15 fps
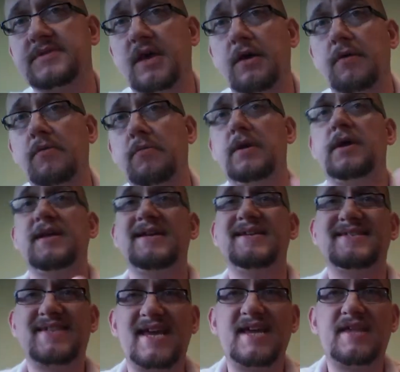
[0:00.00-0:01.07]
So
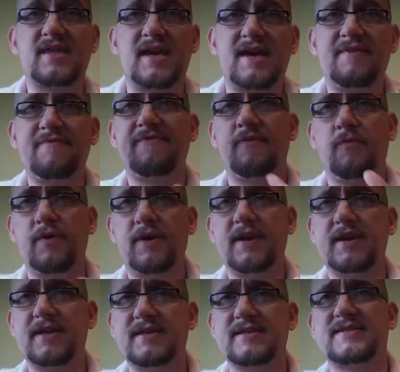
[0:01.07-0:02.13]
take that for
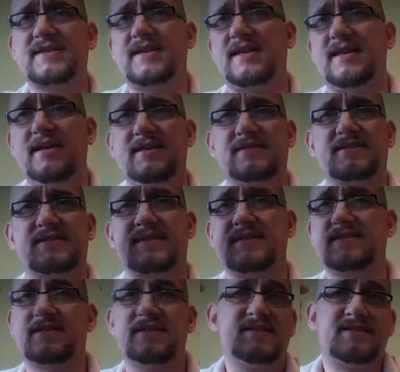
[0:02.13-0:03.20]
what it is.
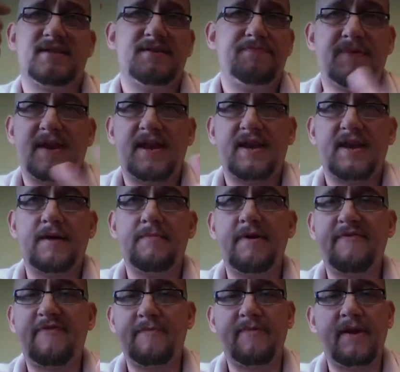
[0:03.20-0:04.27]
It's a banana
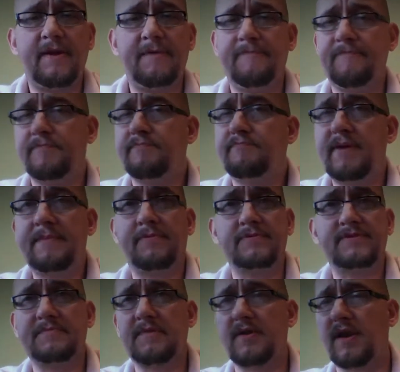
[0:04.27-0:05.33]
nut muffin grape.
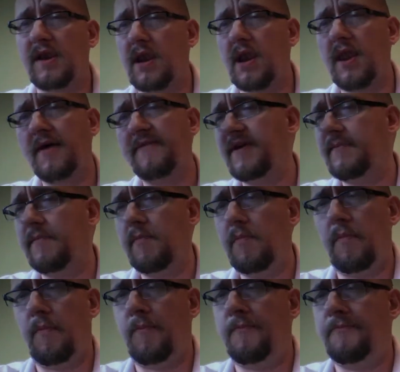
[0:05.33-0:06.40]
People seem to love it.
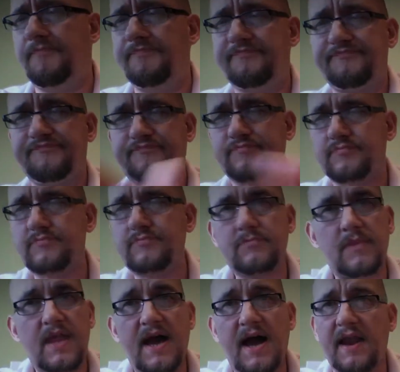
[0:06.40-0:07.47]

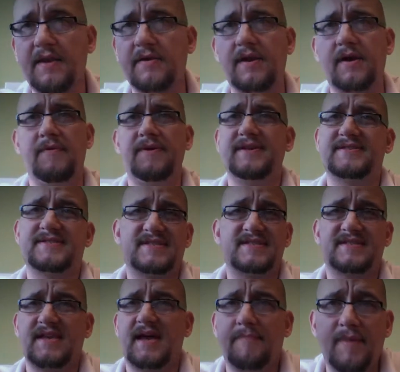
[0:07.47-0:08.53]
I don't know.
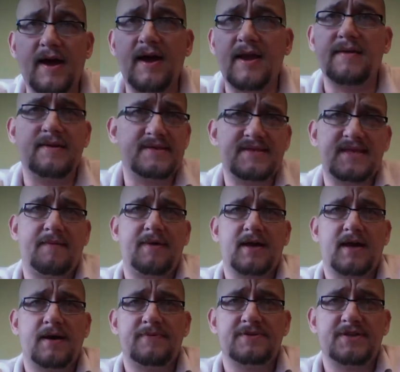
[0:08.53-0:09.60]
It's just not my
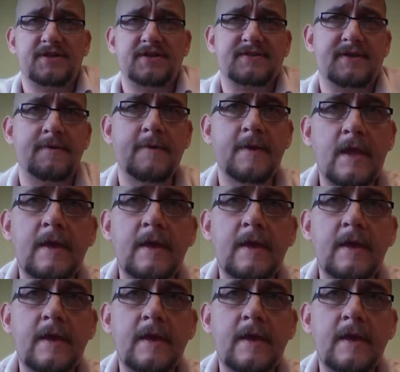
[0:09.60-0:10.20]
cup of jizz.